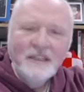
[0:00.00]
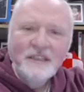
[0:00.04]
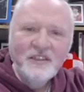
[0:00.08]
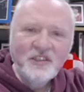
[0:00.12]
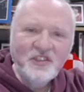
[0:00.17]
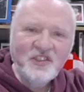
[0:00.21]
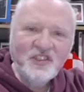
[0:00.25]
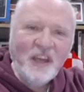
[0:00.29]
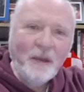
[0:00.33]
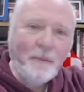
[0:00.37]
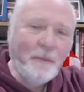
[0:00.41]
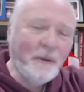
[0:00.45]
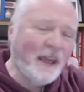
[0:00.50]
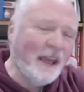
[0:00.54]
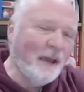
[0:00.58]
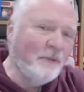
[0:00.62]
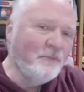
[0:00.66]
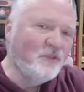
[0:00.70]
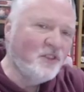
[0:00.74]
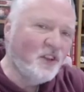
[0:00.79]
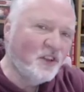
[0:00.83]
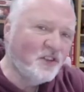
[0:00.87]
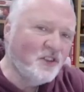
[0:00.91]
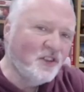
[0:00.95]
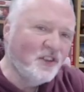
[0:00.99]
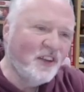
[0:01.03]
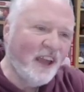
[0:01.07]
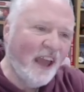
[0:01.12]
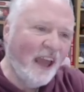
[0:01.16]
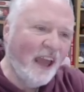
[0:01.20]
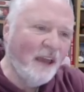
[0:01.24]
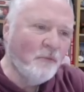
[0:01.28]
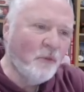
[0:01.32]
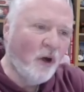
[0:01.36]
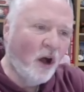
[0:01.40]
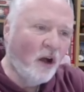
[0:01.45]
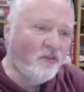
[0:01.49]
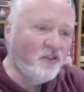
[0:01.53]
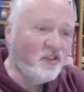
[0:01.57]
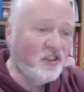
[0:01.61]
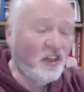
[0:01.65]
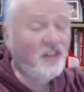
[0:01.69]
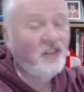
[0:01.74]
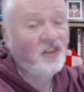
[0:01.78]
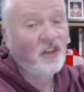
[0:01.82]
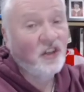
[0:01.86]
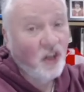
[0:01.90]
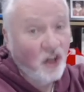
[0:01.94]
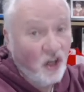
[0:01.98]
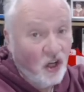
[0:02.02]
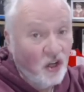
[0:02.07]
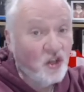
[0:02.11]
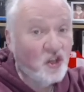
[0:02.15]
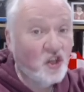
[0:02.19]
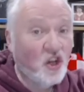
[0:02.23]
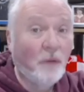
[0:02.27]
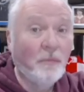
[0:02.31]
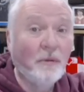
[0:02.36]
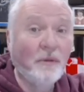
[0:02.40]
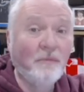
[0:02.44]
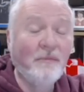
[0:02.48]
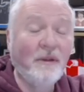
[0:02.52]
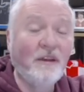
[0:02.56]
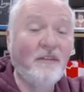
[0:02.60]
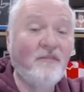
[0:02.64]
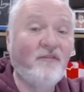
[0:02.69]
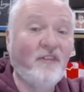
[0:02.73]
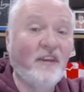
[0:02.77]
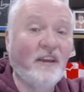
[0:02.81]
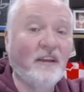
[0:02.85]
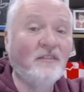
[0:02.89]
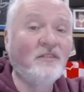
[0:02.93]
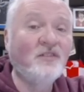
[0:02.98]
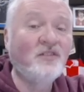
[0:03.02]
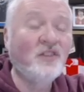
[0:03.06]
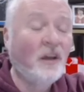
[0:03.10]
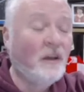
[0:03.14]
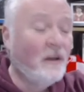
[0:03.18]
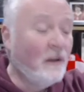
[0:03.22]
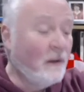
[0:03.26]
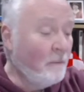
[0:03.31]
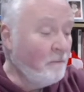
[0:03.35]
The skipper Kim Dutton came off. She'd done a good job in midfield,